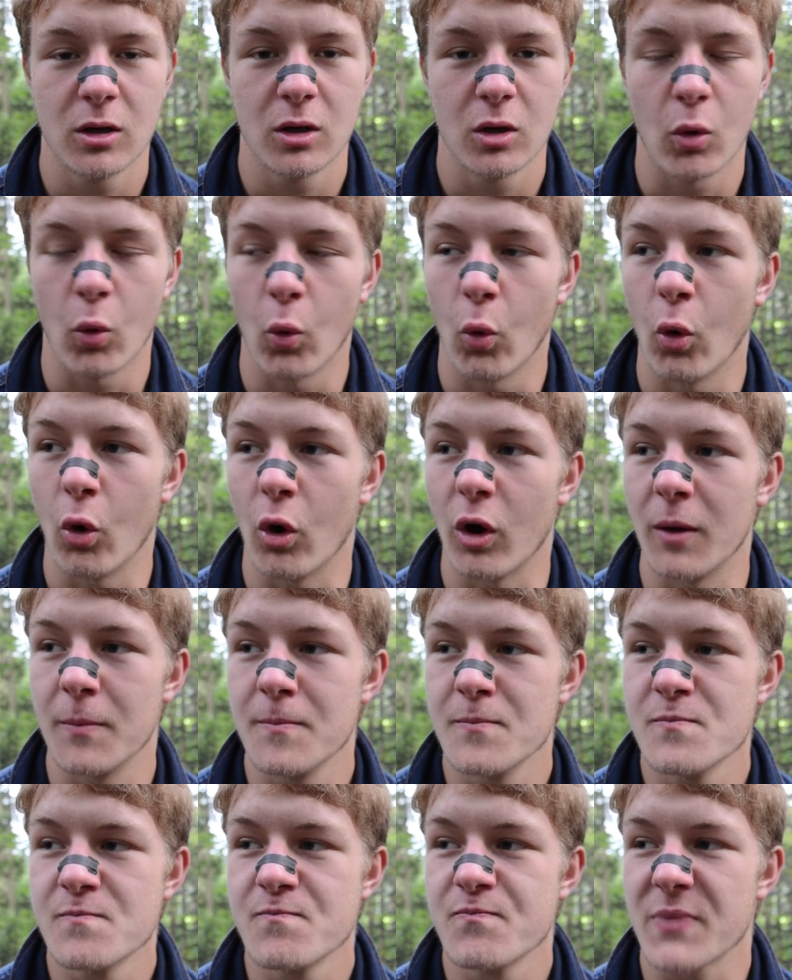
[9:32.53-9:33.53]
Or,
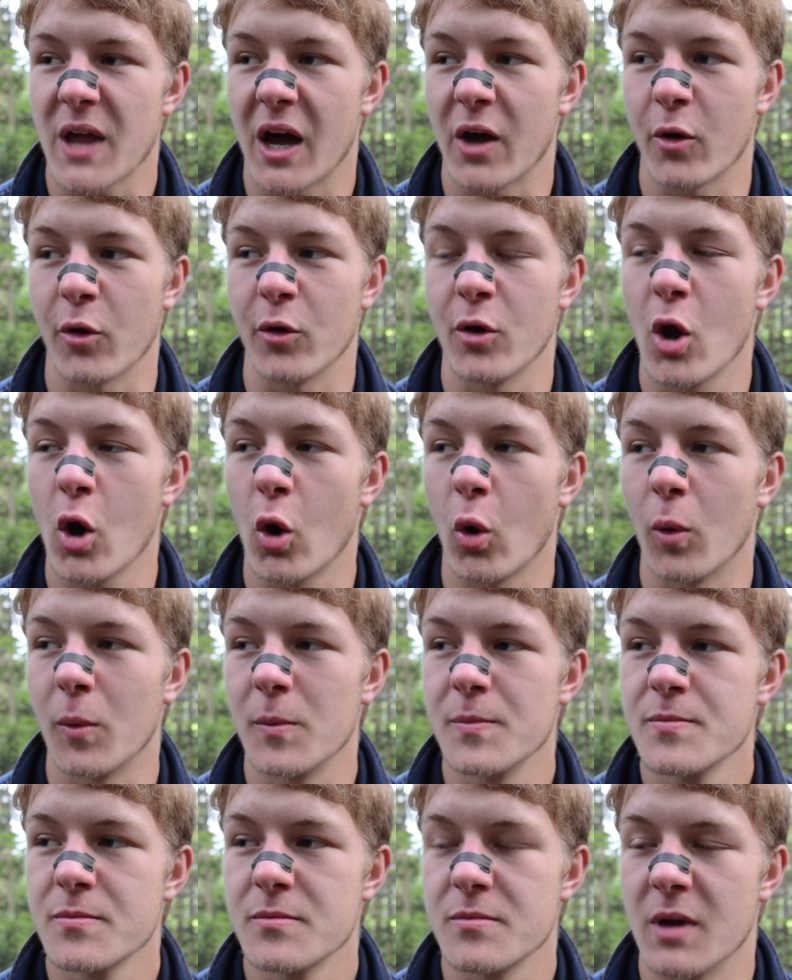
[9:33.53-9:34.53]
I don't know,
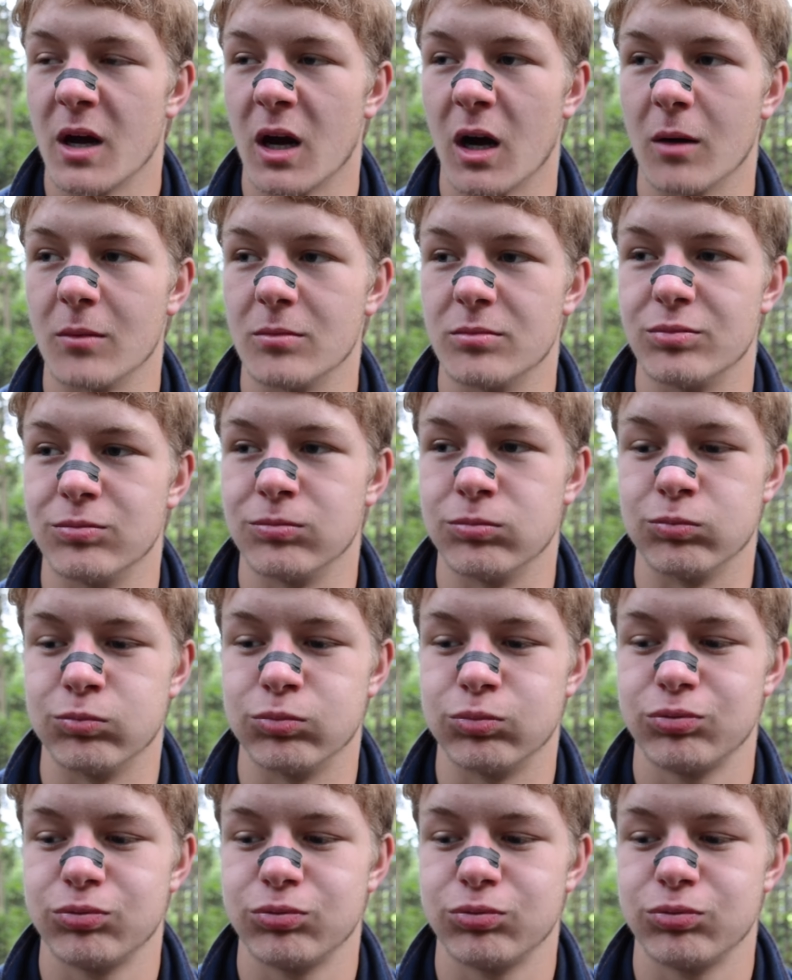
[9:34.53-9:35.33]
um,